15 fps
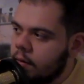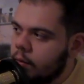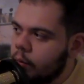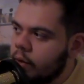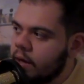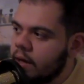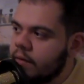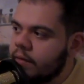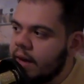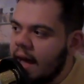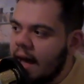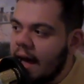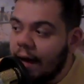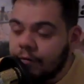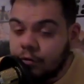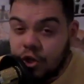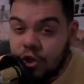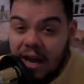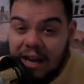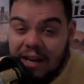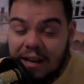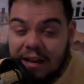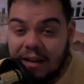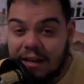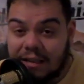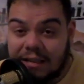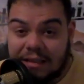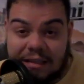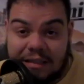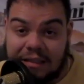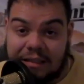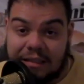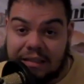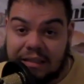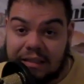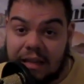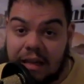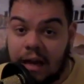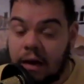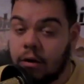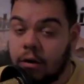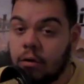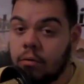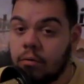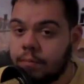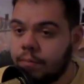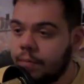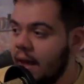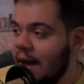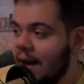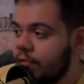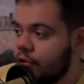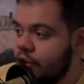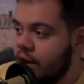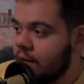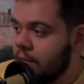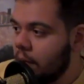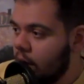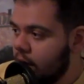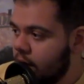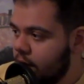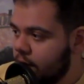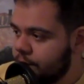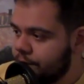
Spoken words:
We can give it a half check. I don't know, half check mark.